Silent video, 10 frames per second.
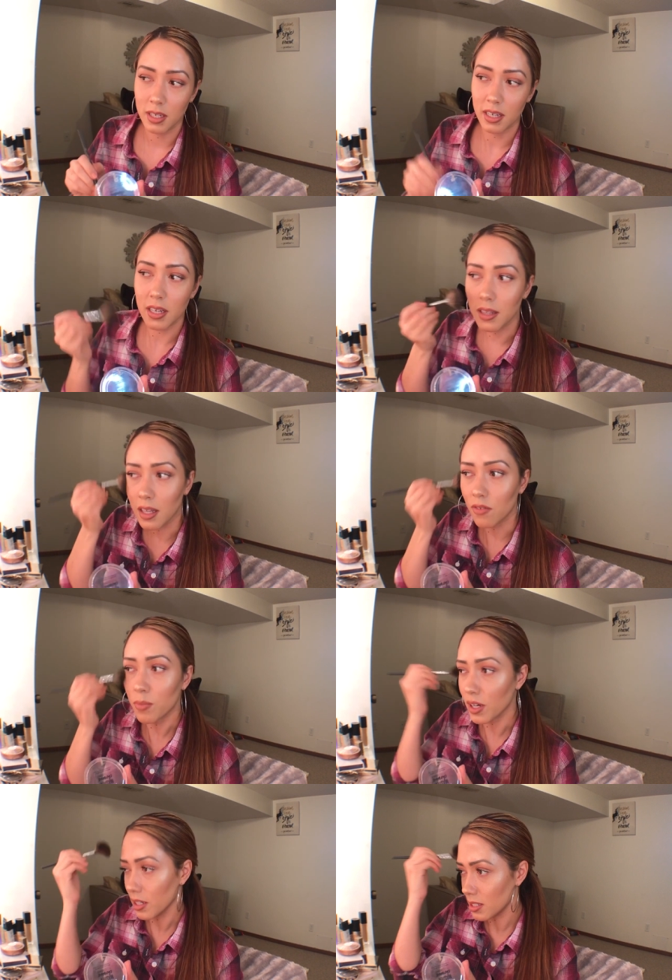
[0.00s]
And I love
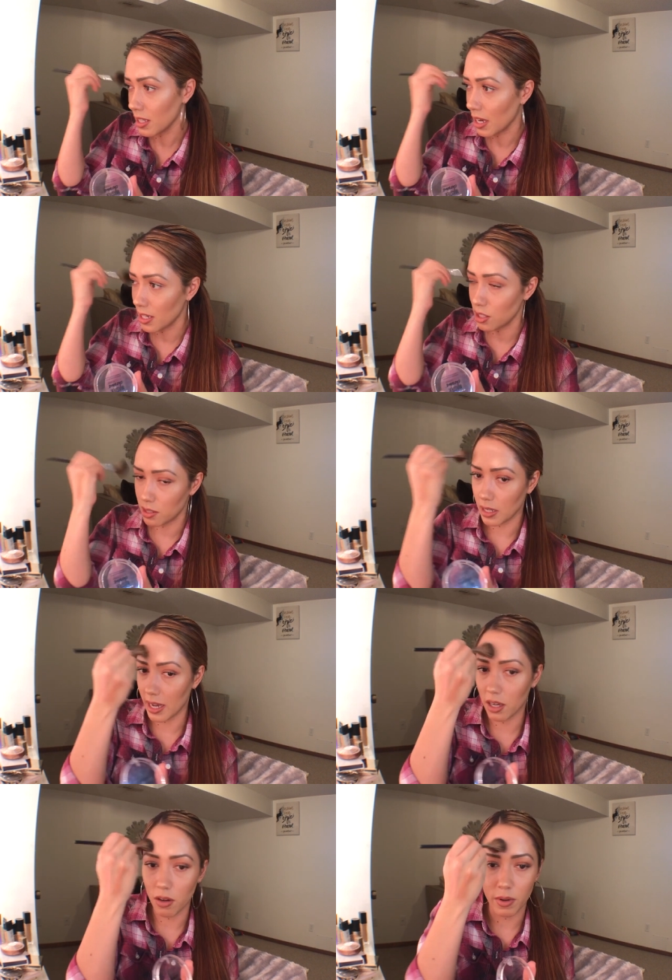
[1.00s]
putting, see, I
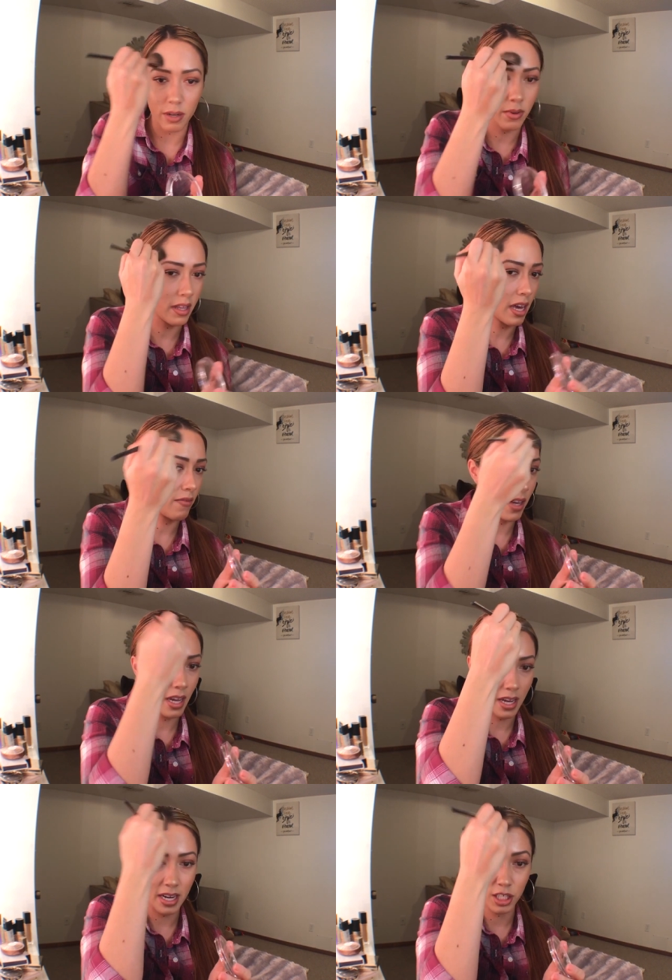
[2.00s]
go in with a heavy
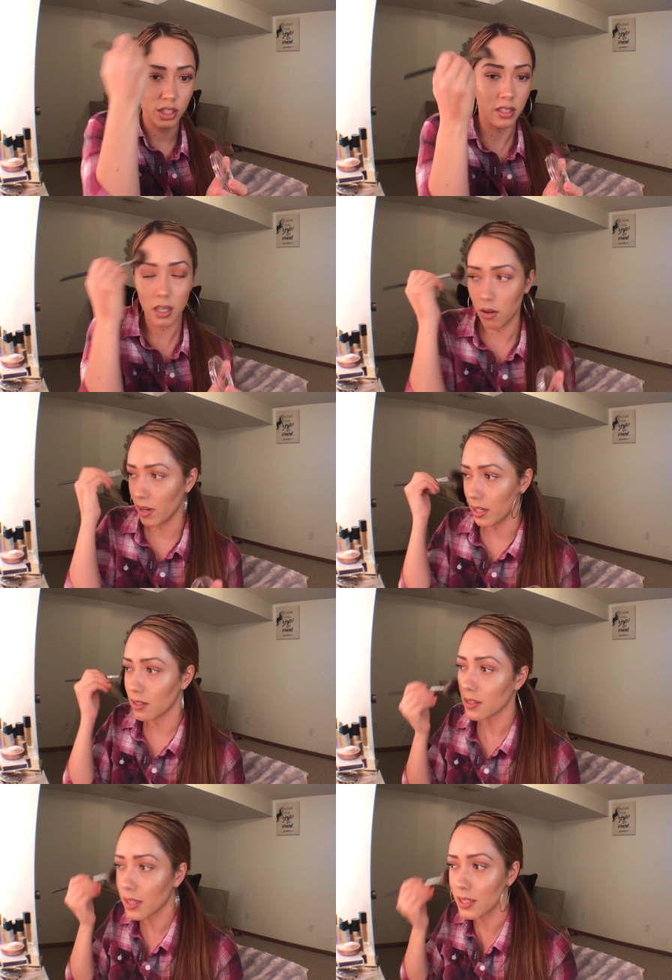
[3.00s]
hand. I just go
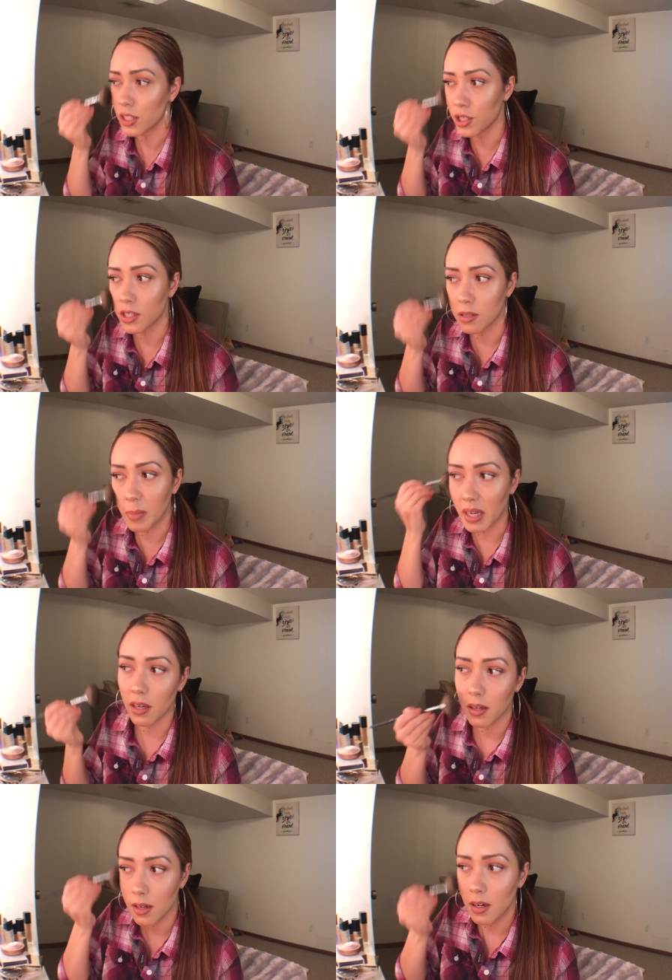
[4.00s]
in. That's just
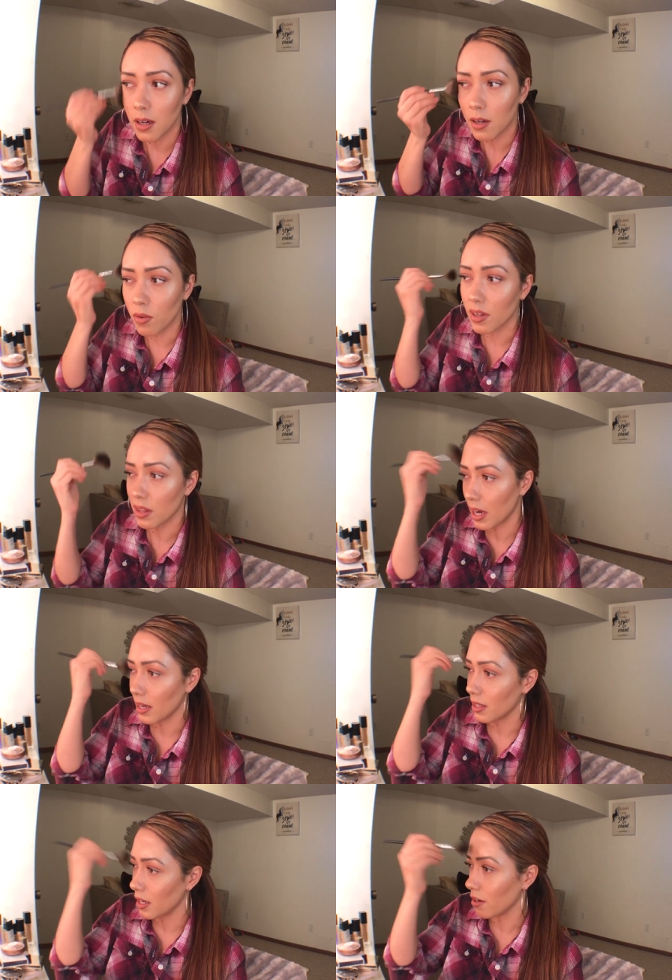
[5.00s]
me with
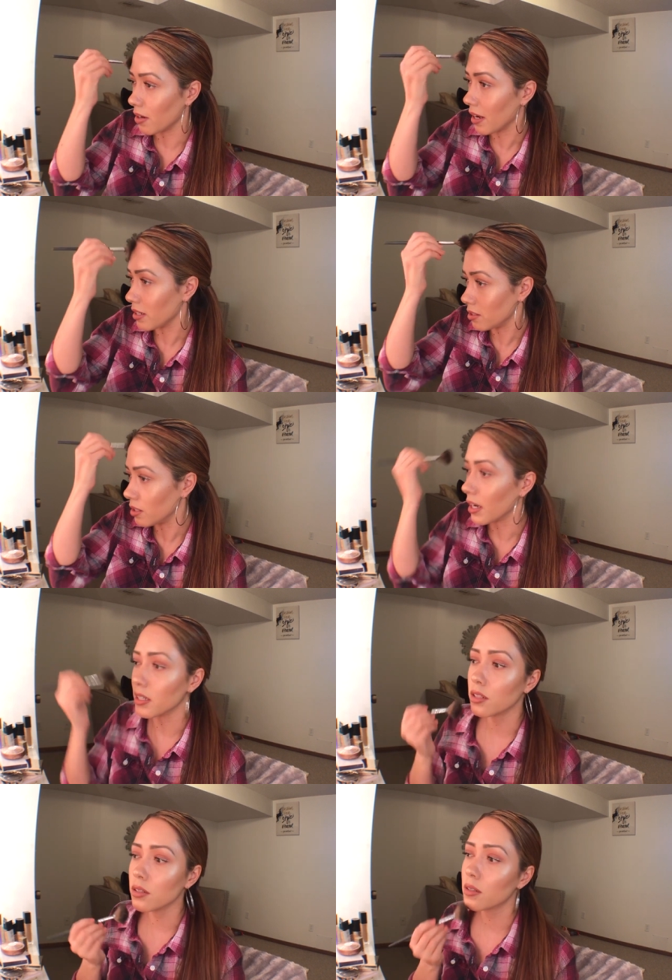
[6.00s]
highlighter. I
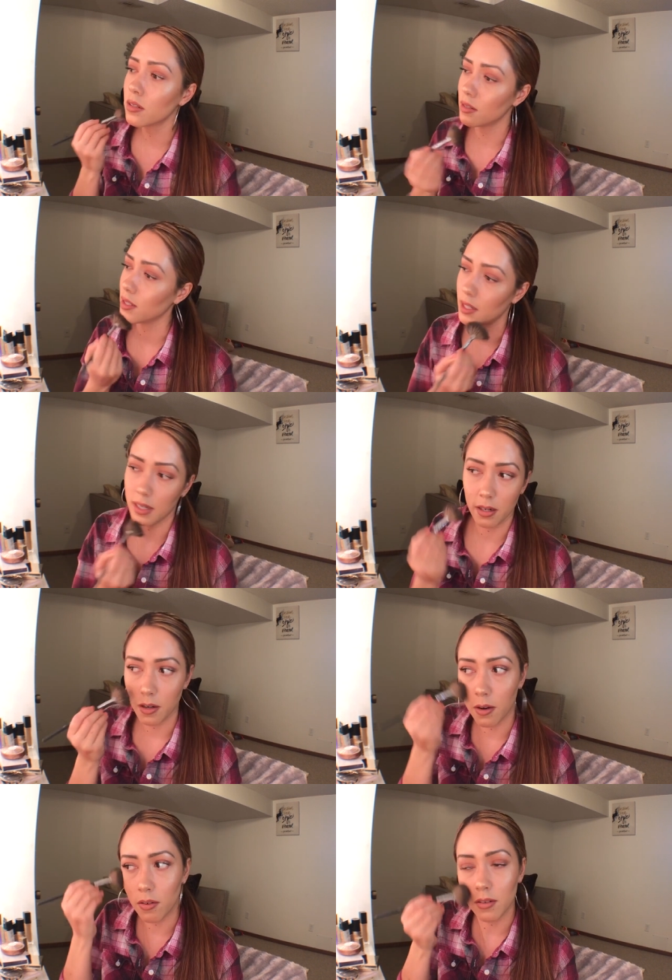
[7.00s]
do, and I
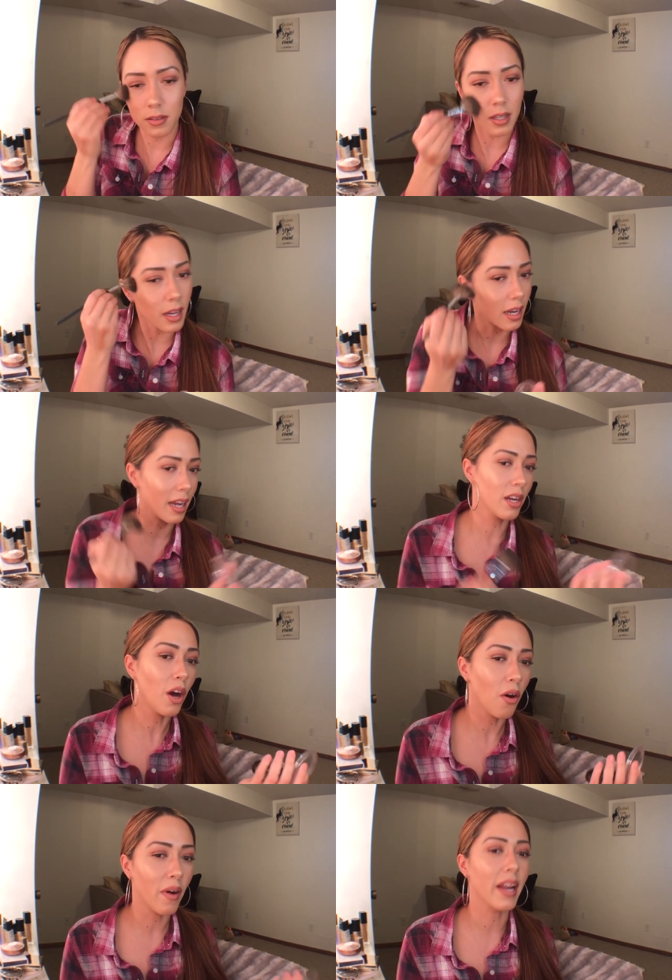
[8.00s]
know
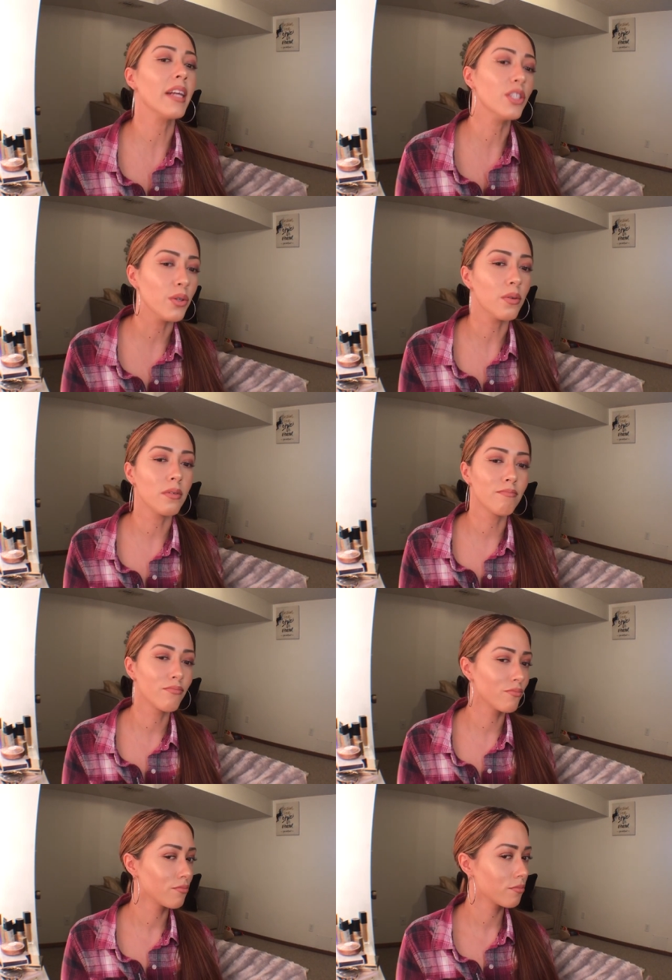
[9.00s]
when I do.
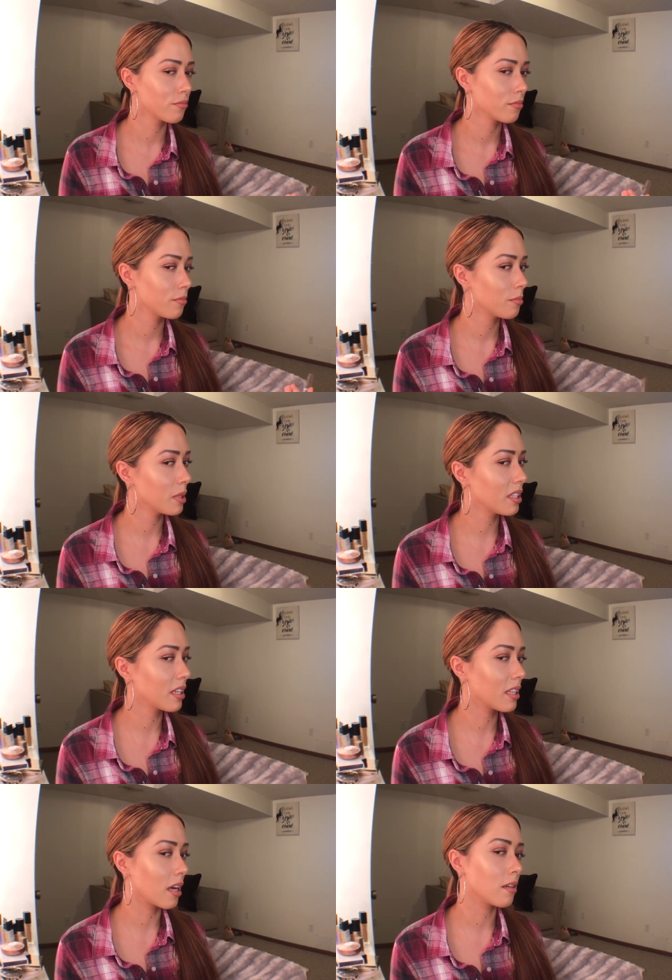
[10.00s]
But look
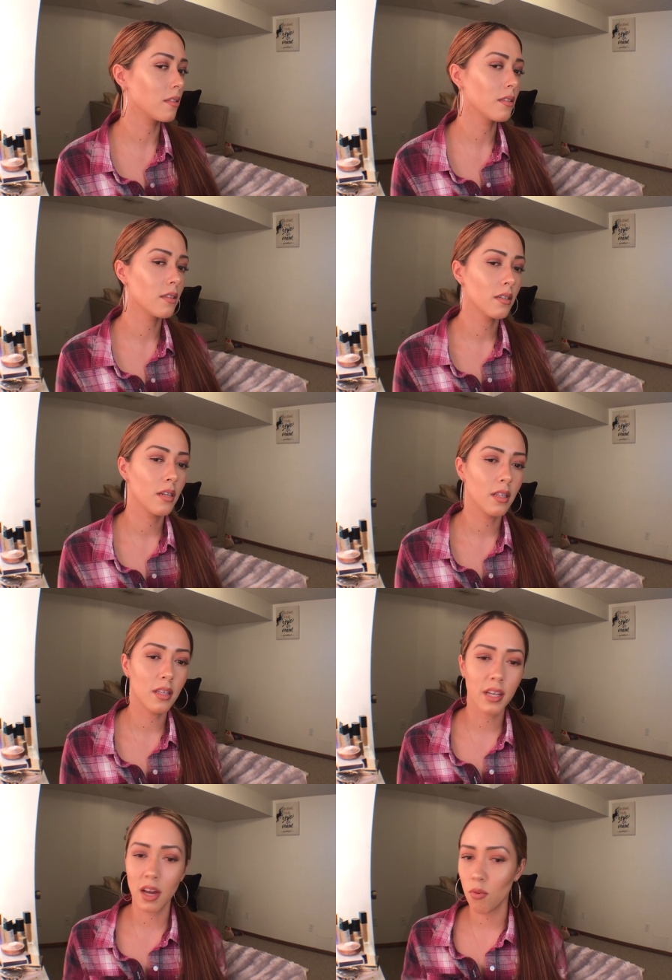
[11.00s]
at that.
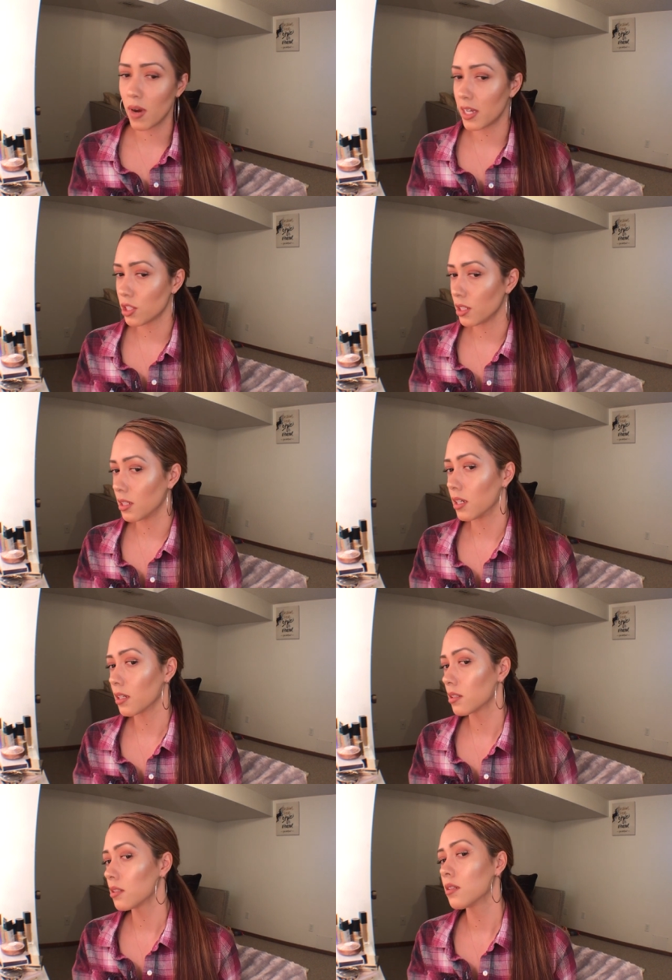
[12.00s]
Look how wet she looks.